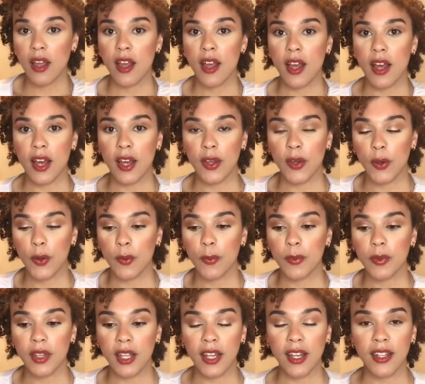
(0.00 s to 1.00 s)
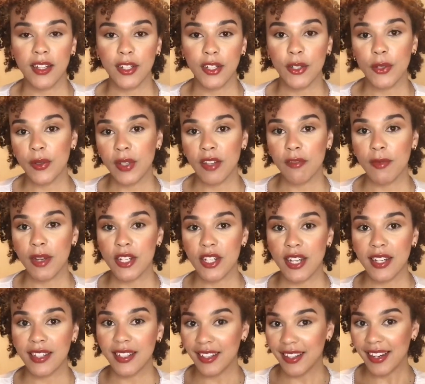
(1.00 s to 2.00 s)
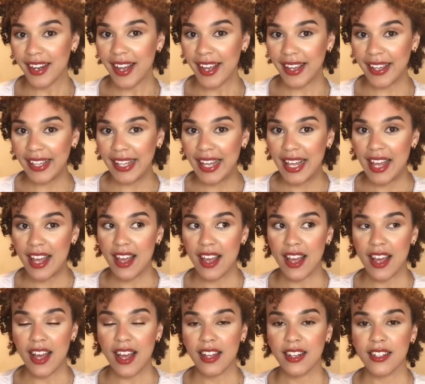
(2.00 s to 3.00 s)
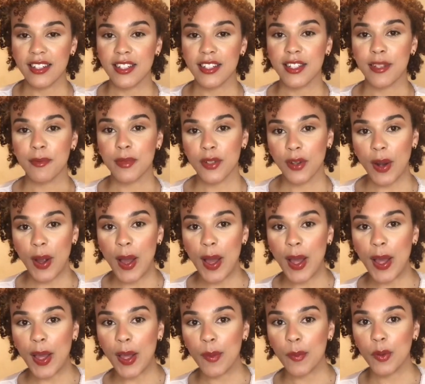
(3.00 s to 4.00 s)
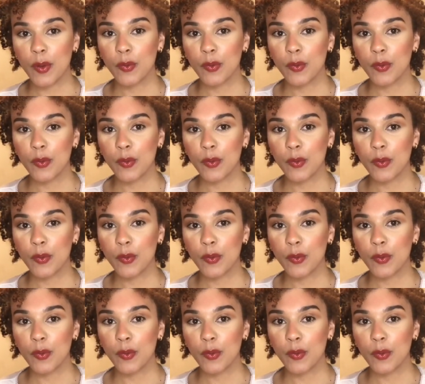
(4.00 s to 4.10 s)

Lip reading: I hope that you give my channel a like and a subscribe.